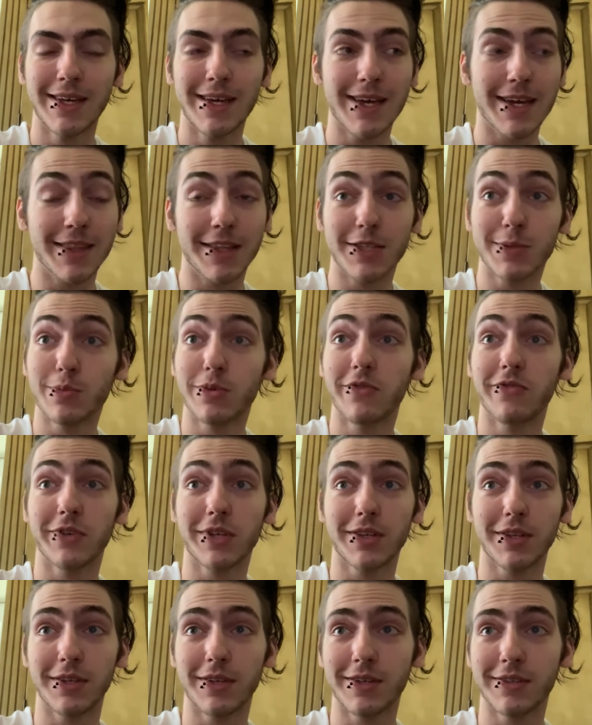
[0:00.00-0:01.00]
And that's
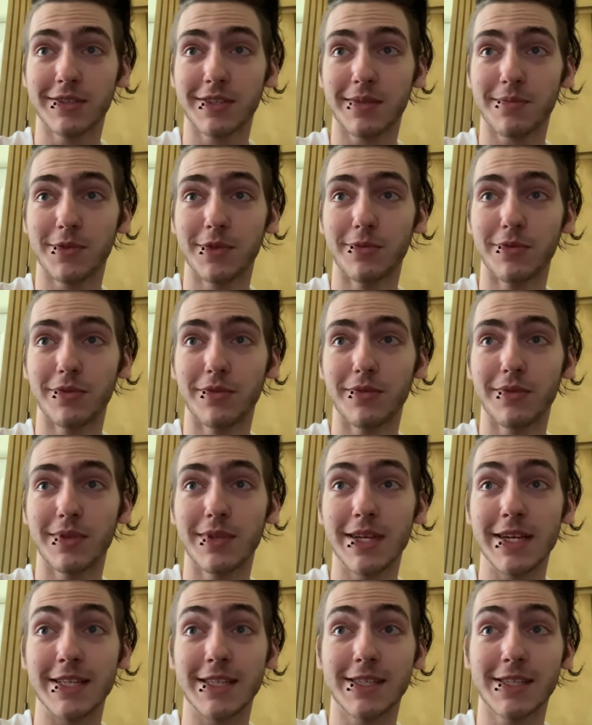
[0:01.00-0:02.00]
perfectly acceptable.
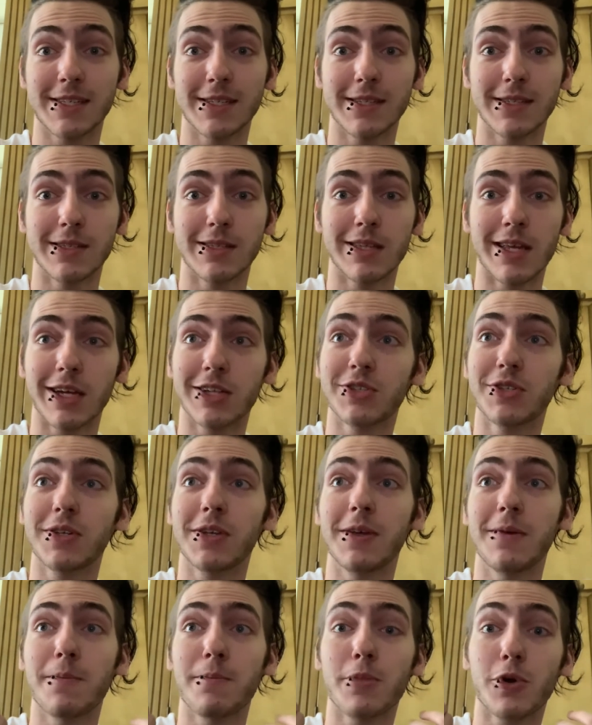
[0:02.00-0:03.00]
It's actually
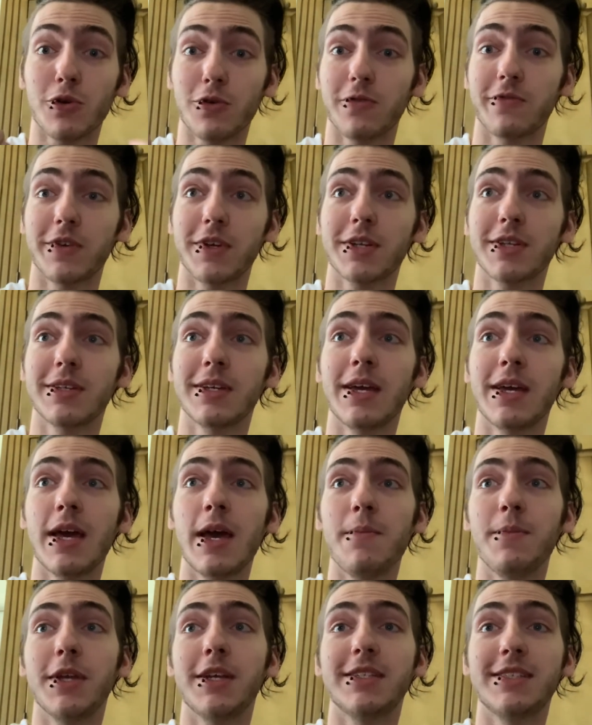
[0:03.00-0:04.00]
perfect,
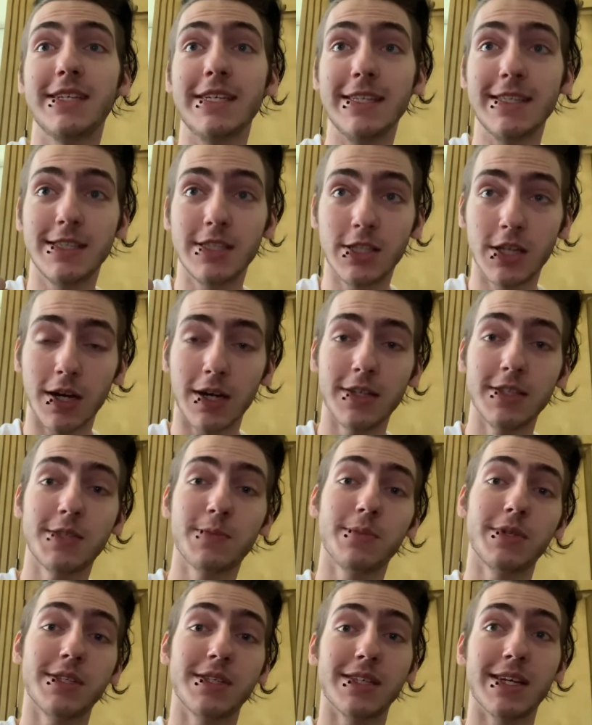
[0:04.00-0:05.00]
because he does
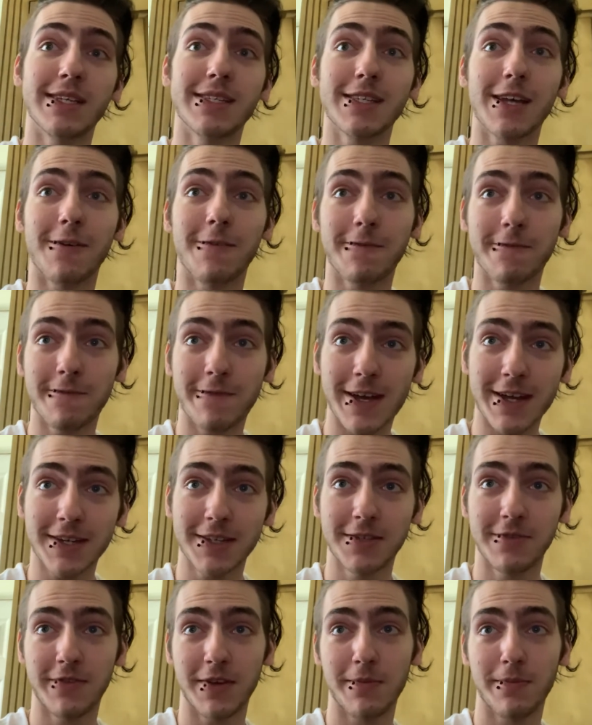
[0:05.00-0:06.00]
possess
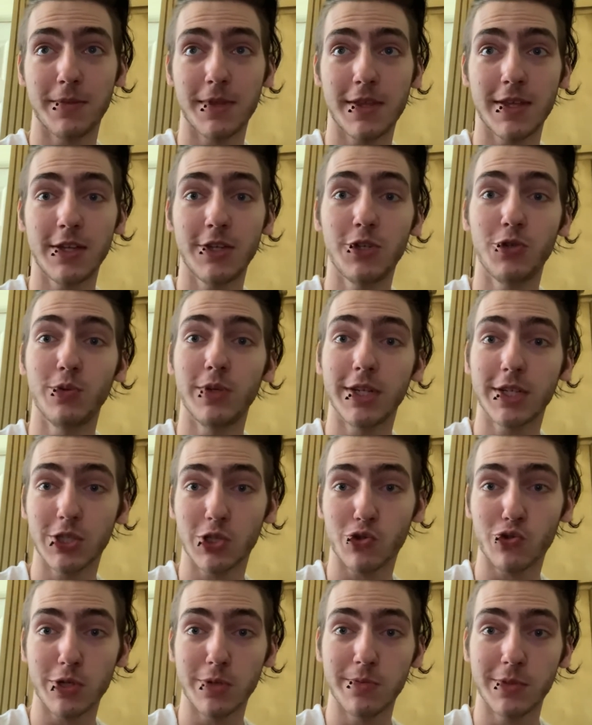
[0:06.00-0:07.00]
affective empathy to an
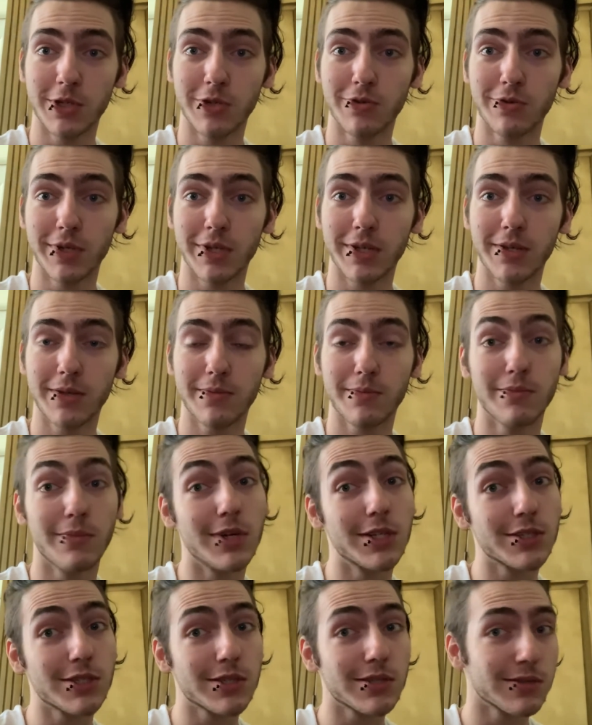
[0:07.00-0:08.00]
extreme degree,
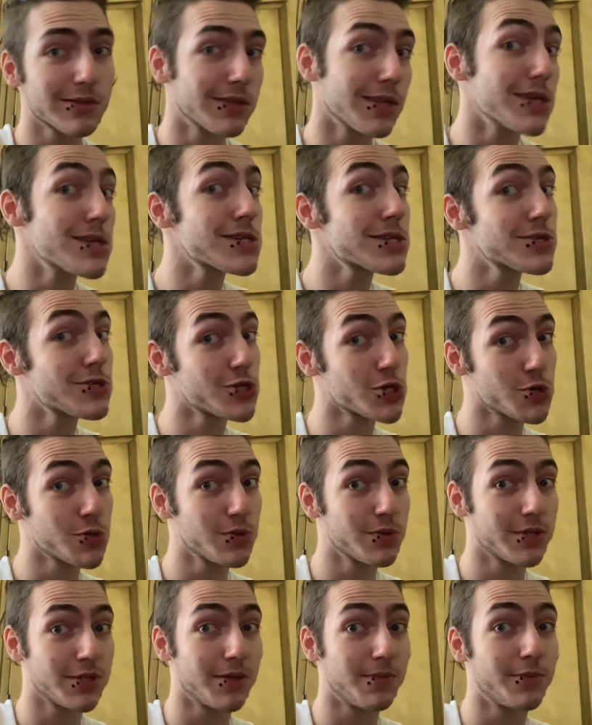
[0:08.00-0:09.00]
much like
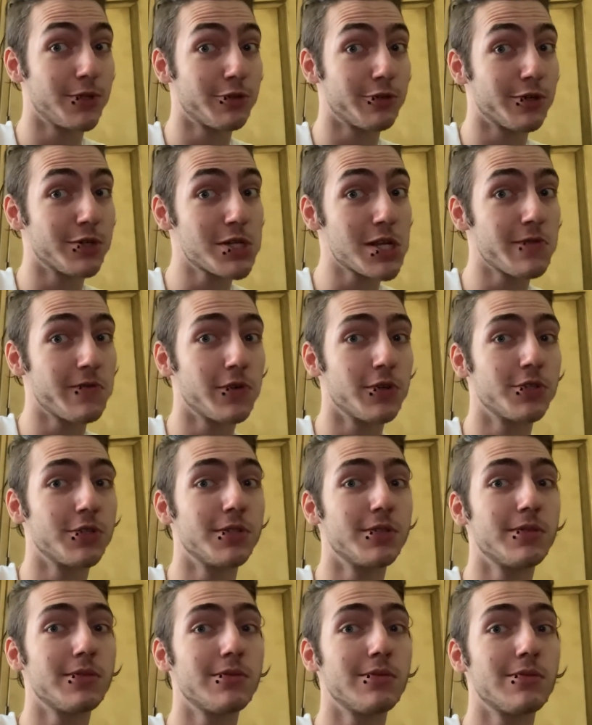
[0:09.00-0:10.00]
some neurodivergent
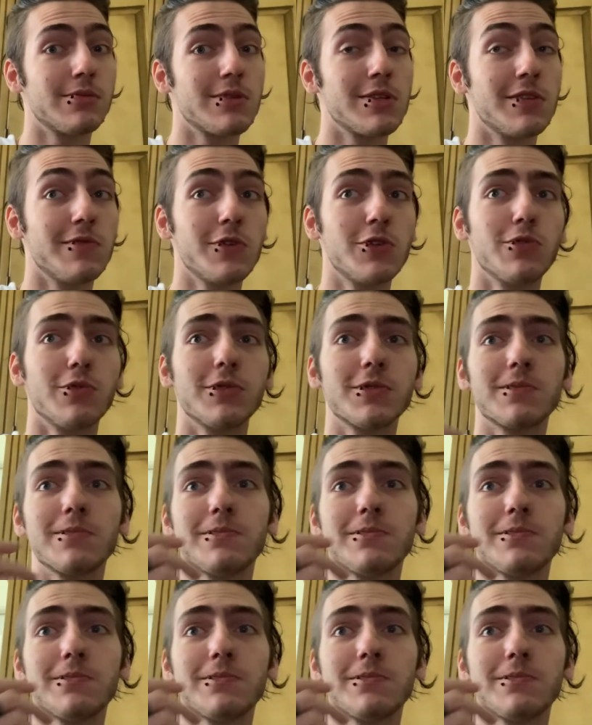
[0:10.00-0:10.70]
individuals.